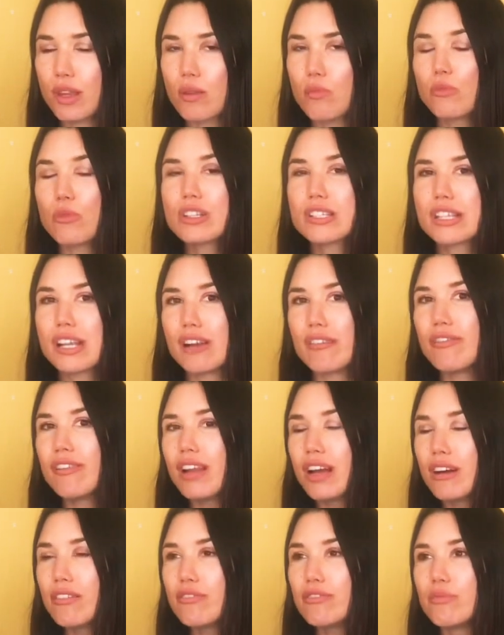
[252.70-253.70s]
more
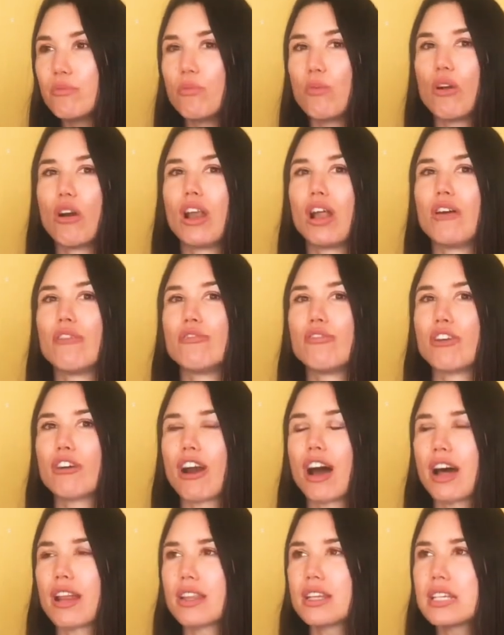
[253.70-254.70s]
self-love, more love
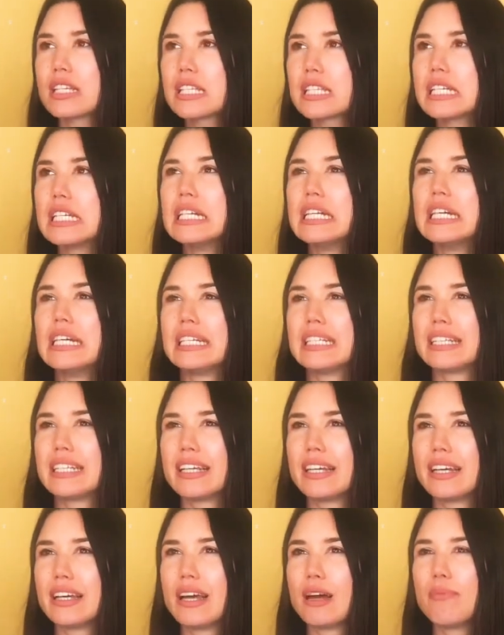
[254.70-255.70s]
for others,
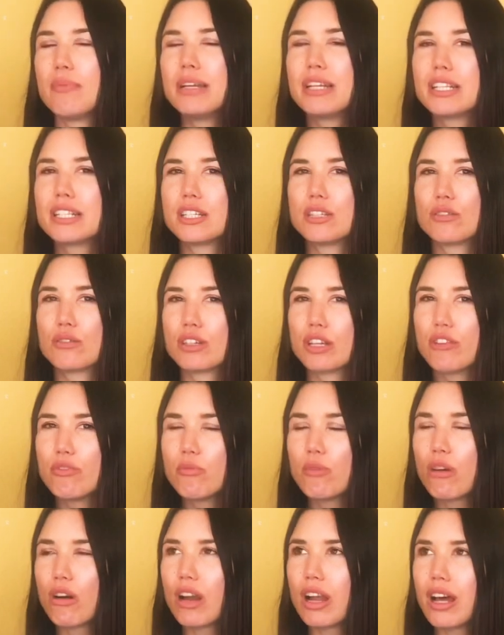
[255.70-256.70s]
the ability to give
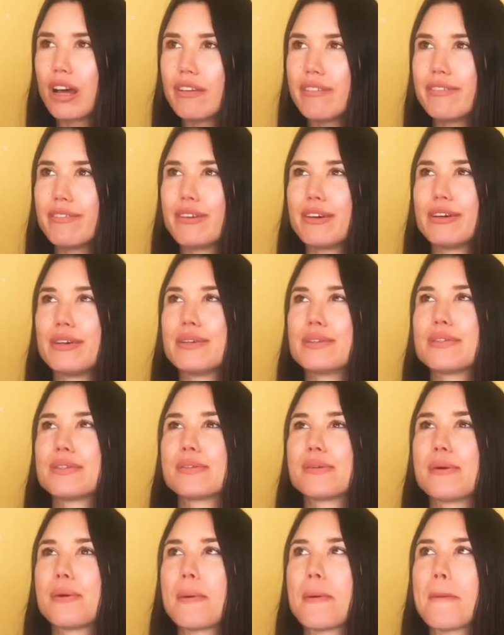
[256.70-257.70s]
more love,
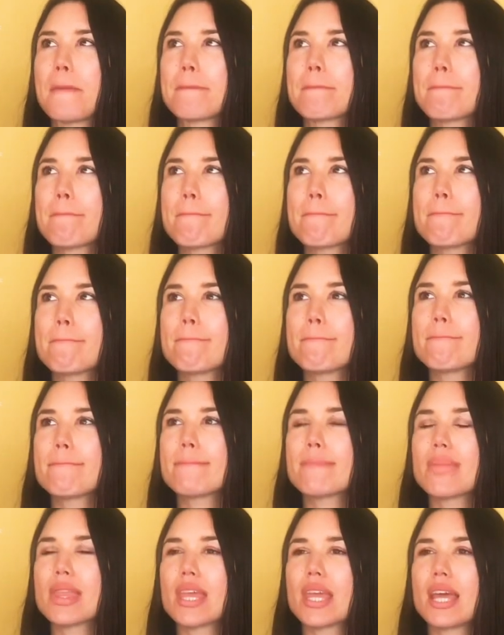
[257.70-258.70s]
also
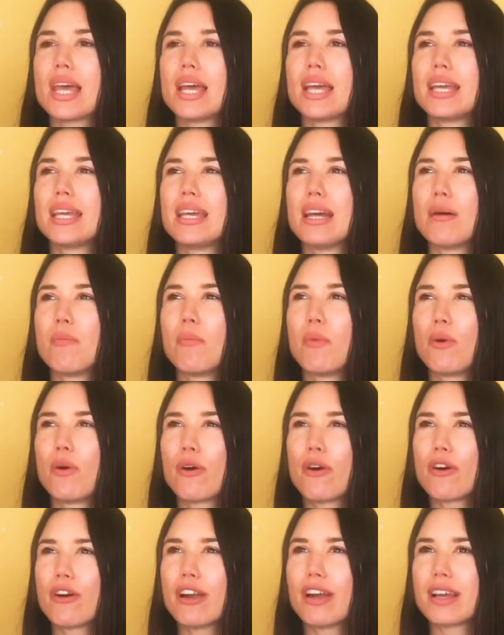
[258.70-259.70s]

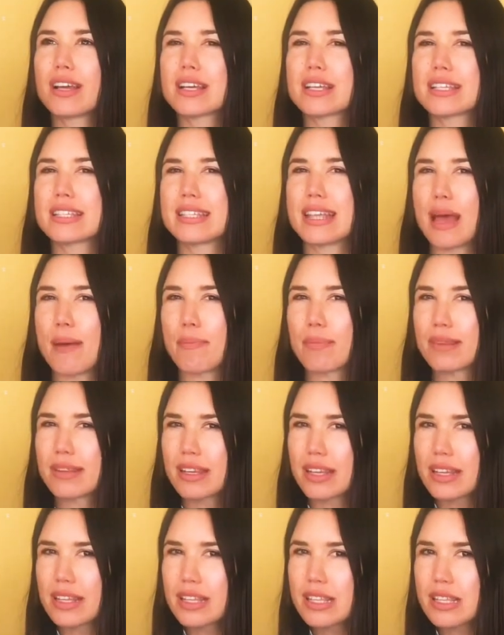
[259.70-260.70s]
more
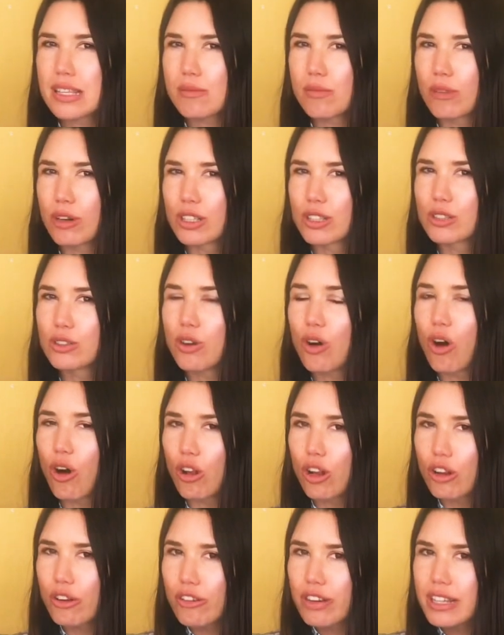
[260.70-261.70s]
acceptance, more
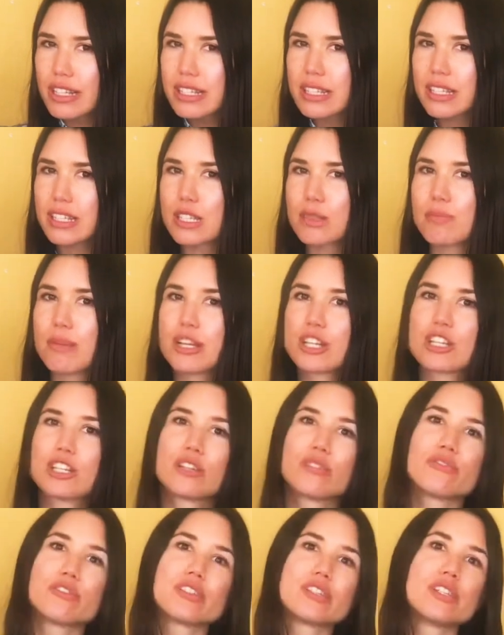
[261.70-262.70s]
tolerance,
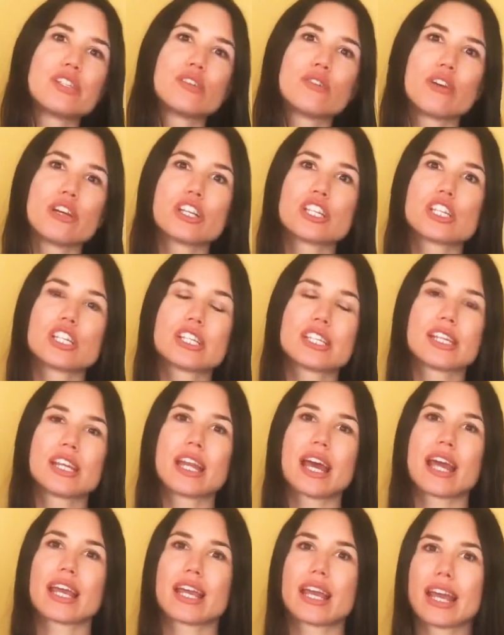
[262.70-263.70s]
especially for situations
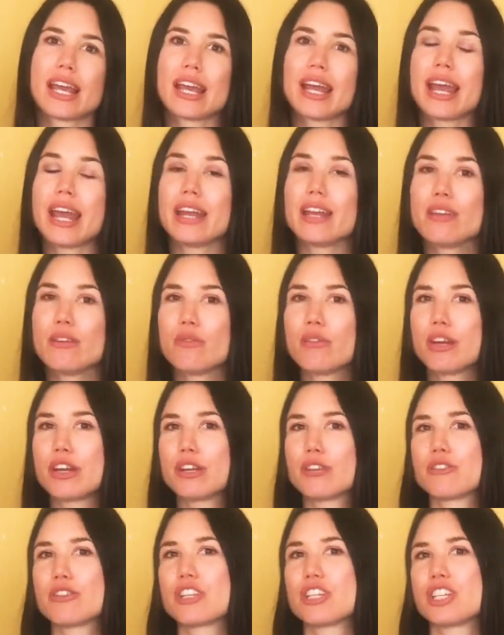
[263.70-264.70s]
that I can anyway
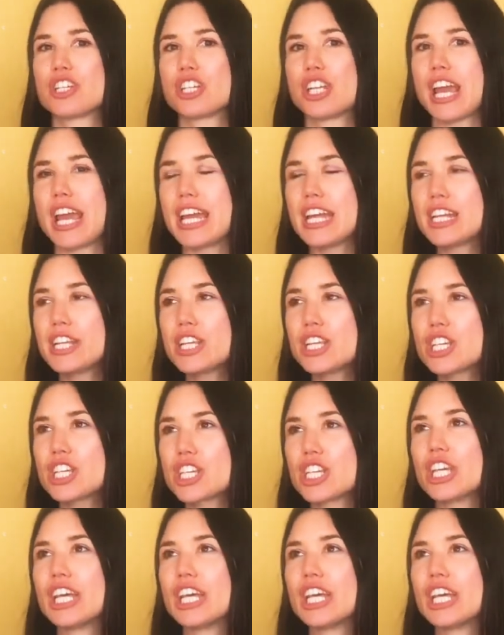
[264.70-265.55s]
not change.